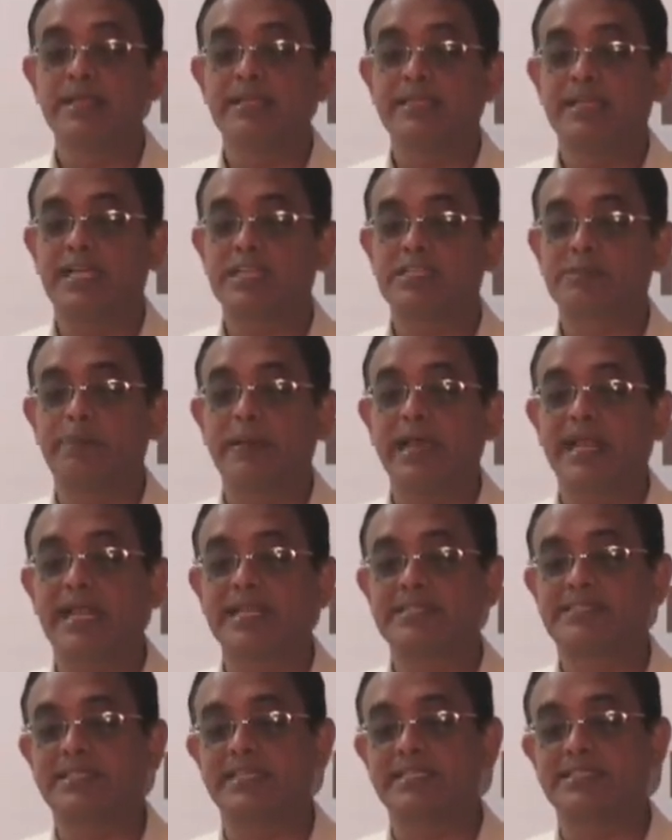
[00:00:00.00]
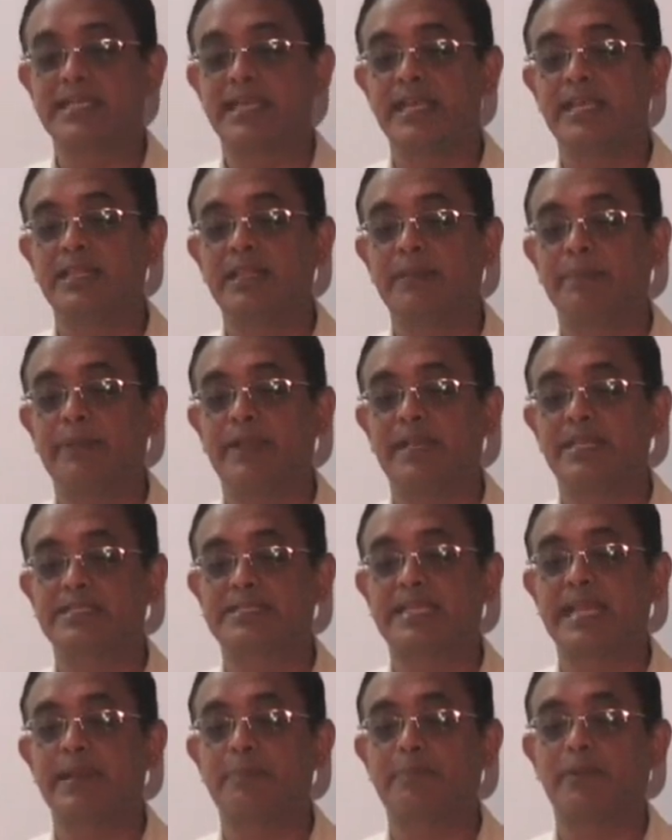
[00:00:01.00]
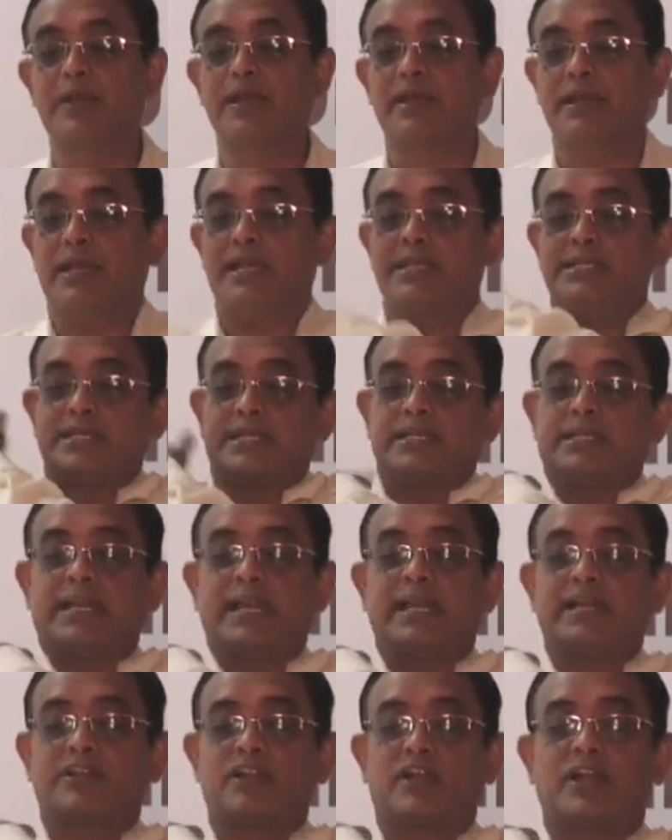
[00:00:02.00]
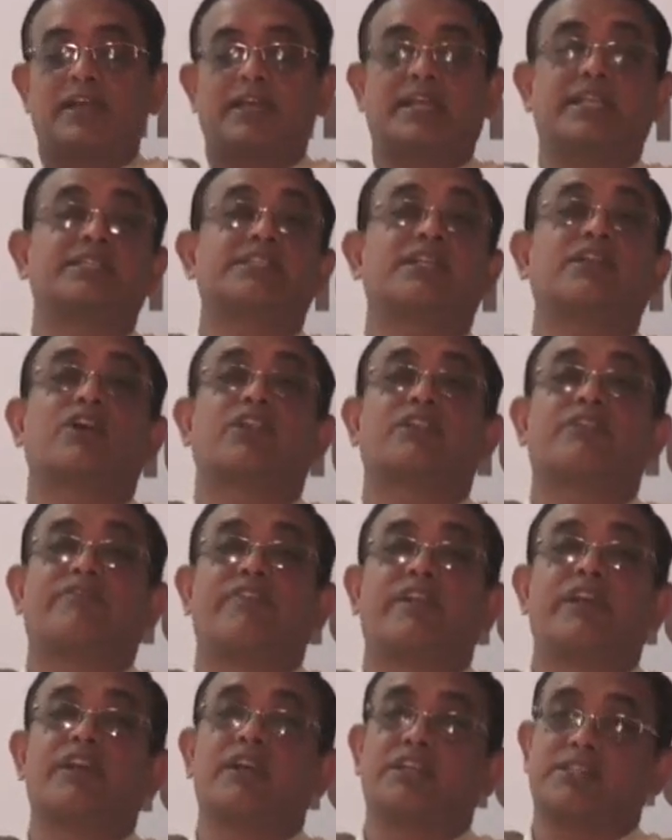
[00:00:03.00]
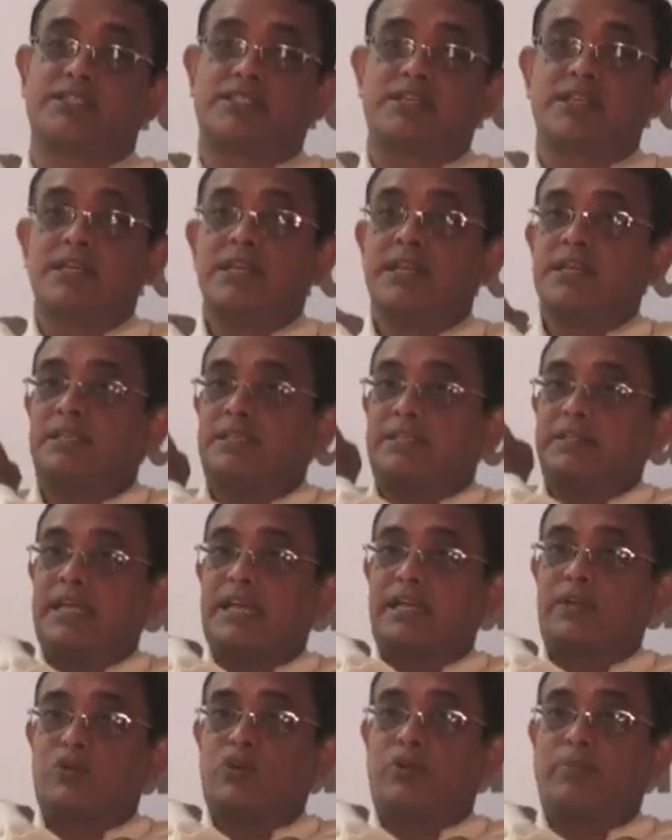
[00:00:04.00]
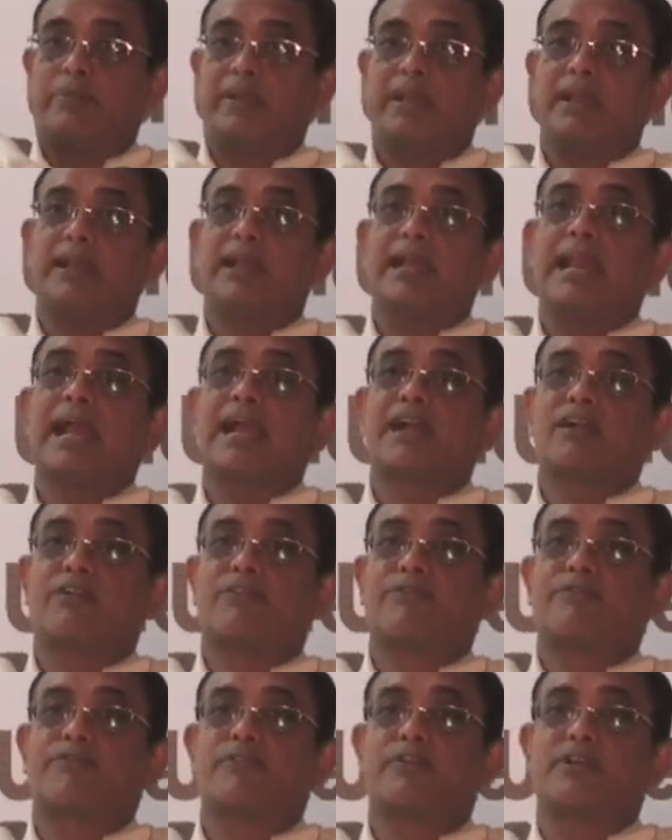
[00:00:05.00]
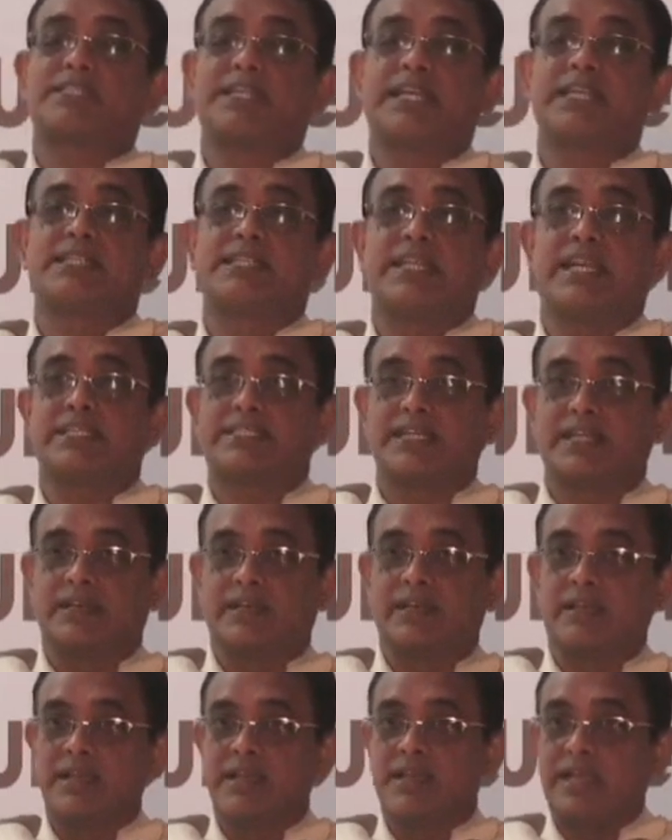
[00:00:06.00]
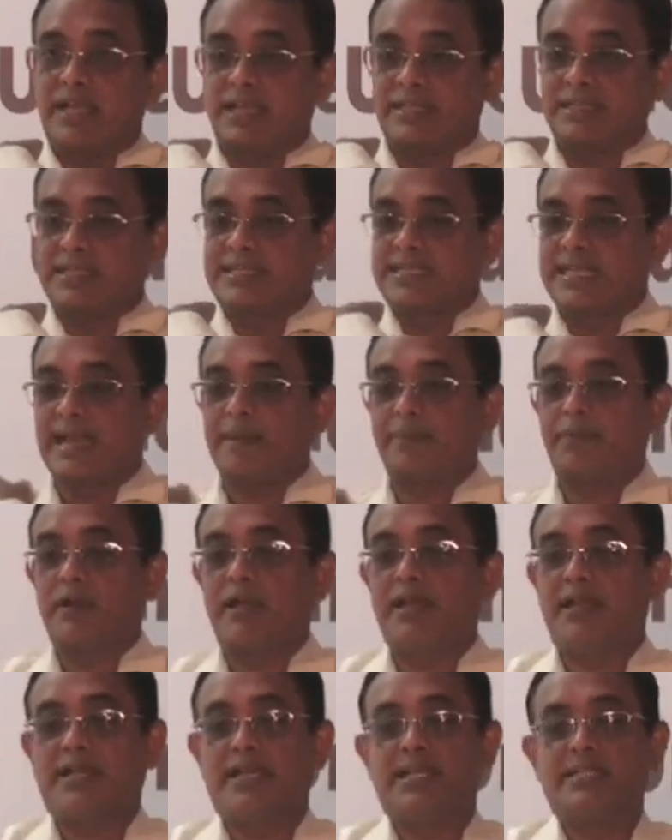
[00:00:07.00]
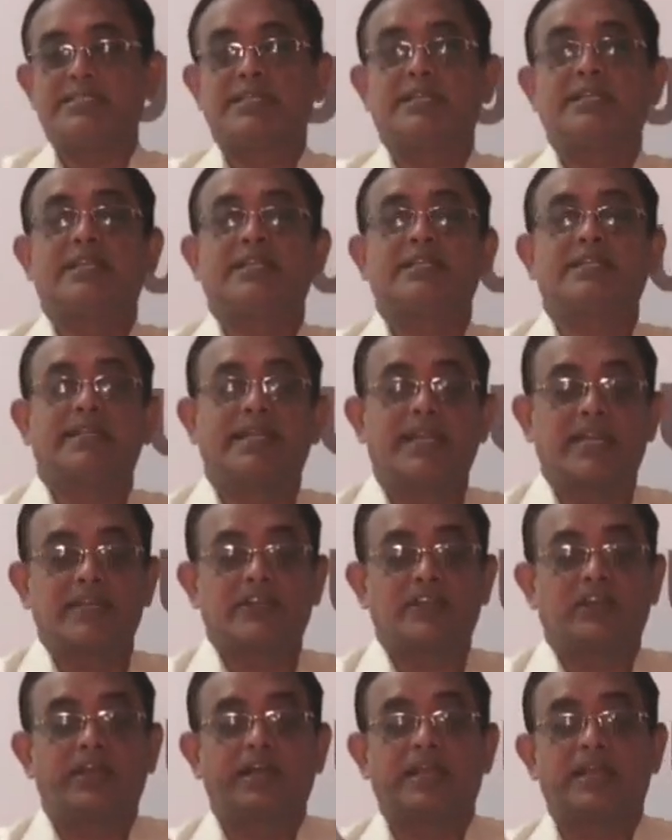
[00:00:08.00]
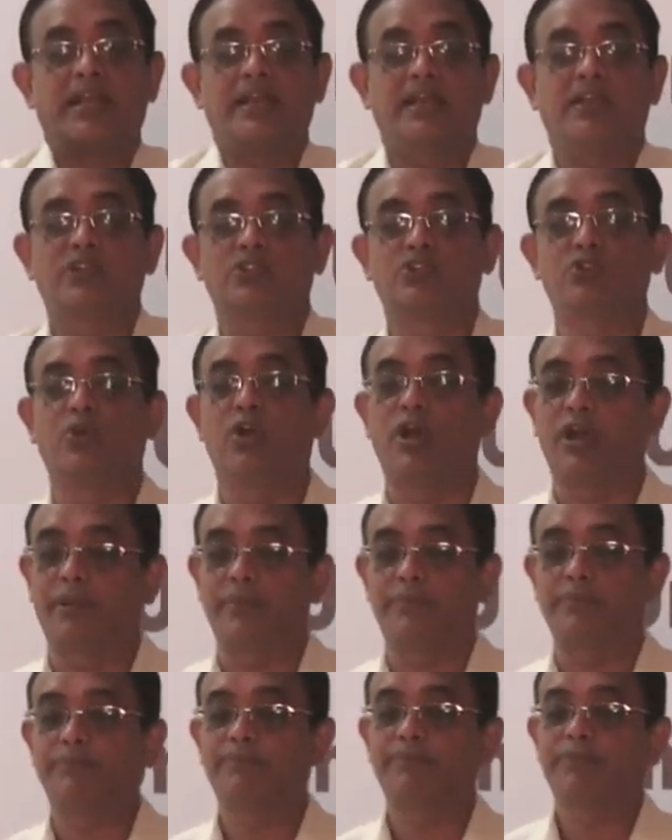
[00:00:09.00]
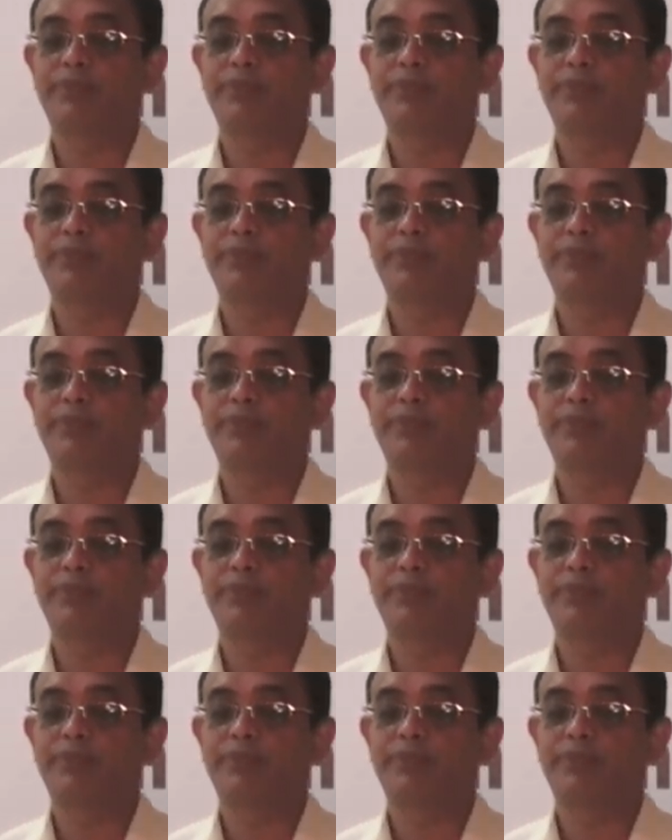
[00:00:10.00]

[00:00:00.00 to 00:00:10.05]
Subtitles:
There is paresthesia in the periscapular region, deltoid region of the fingers. There could be lack of sensation in the scapular region, in the deltoid and so on.